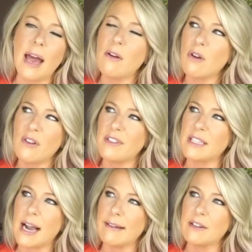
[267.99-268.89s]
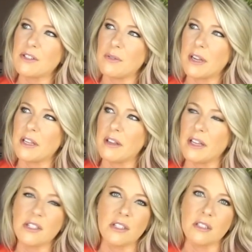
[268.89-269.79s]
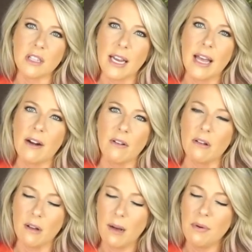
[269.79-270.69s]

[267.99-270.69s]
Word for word: I don't know if it's Iris or Recollections. I don't know.